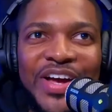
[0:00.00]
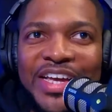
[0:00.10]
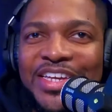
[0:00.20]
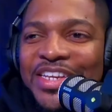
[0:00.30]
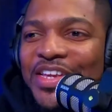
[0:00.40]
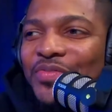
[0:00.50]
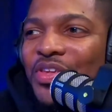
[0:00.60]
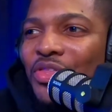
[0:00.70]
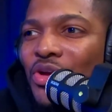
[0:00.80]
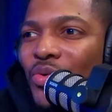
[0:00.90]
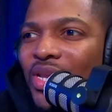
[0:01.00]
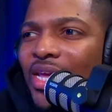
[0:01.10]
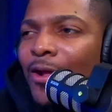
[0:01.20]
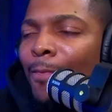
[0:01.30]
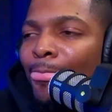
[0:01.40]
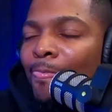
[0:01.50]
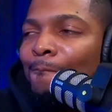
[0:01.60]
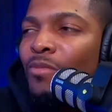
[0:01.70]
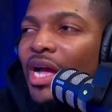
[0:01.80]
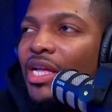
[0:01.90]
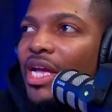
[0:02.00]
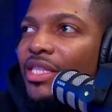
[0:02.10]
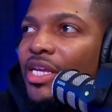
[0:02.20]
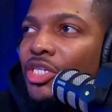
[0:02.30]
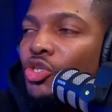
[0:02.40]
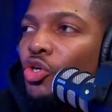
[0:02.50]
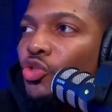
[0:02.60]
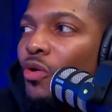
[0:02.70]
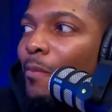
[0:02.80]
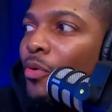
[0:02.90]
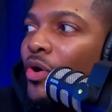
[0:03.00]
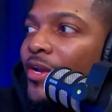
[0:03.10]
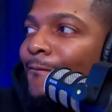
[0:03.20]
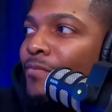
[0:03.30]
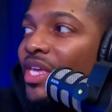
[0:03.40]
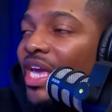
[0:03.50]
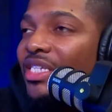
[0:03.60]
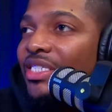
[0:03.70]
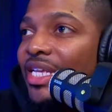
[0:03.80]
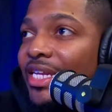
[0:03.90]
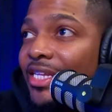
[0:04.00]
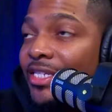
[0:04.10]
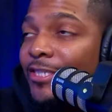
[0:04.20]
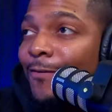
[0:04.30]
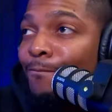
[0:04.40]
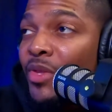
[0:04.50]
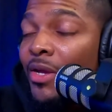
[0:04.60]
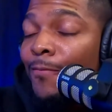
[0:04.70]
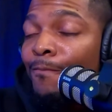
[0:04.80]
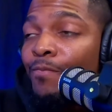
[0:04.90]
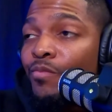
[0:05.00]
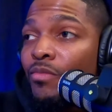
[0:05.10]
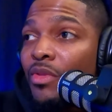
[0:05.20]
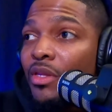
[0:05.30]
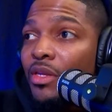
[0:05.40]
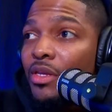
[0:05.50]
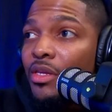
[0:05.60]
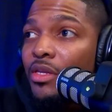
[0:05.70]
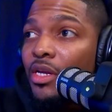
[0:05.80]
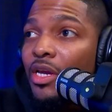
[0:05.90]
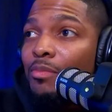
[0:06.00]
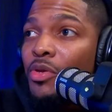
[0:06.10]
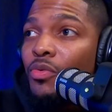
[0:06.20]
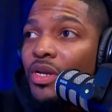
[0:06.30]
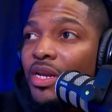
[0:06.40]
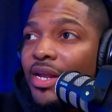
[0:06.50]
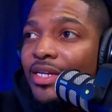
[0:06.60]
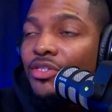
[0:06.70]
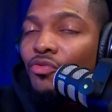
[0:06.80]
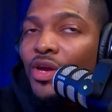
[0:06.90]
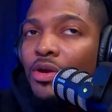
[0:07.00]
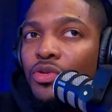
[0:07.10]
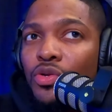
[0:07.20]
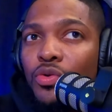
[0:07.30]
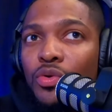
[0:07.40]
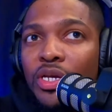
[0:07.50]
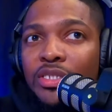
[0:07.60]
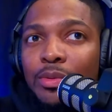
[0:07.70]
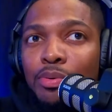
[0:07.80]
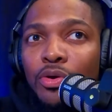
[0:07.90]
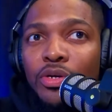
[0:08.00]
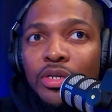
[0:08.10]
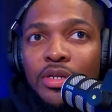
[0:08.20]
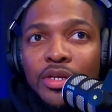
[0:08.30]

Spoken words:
could even throw in there, I think it's also important in cases like this, the community that's around you is important.